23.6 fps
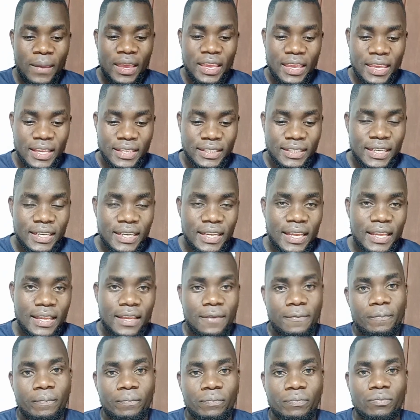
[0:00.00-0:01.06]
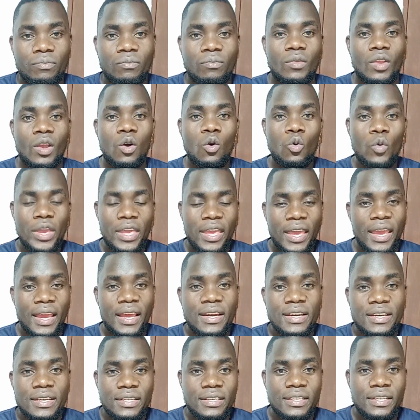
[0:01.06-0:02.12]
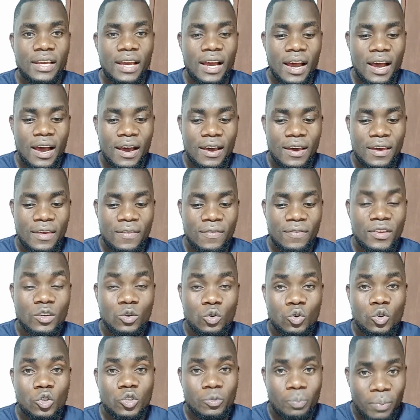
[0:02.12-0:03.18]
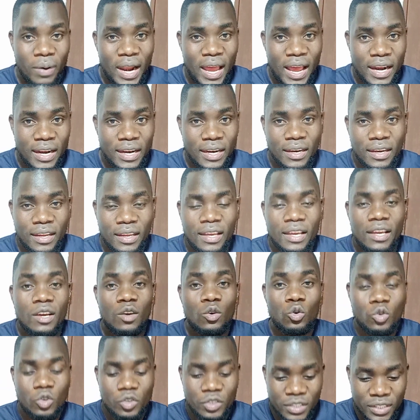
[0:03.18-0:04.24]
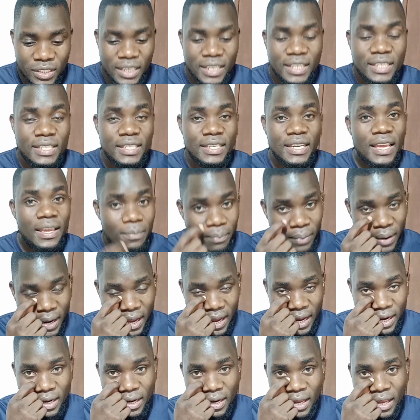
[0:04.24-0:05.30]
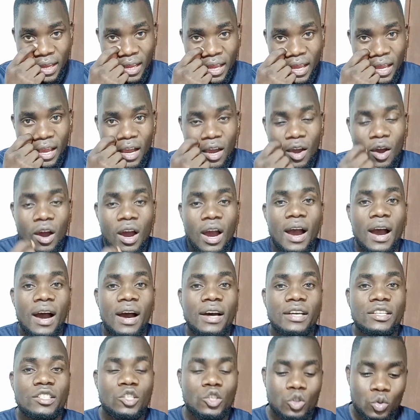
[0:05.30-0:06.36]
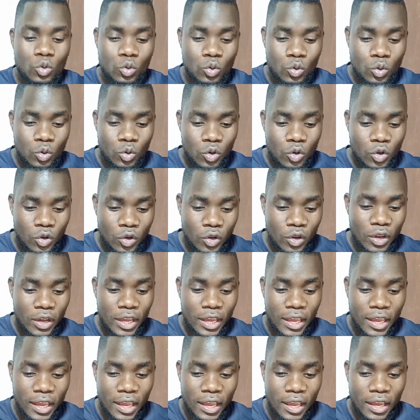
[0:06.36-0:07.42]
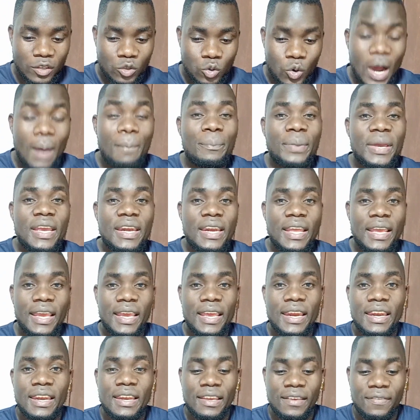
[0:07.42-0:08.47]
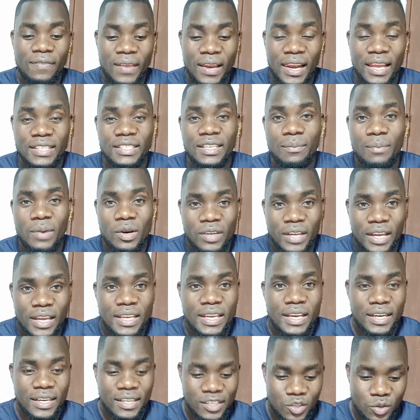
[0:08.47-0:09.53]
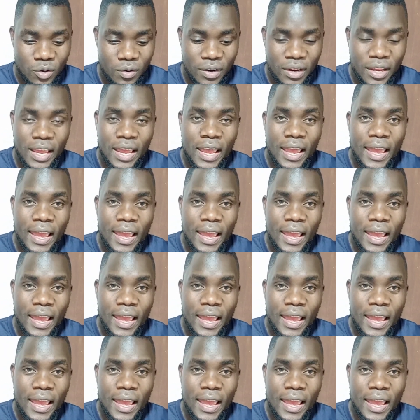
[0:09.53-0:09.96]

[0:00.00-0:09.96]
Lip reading: Yesterday, we had Ruto's plan, Ruto's 6-day plan to campaign in the larger Mount Kenya region.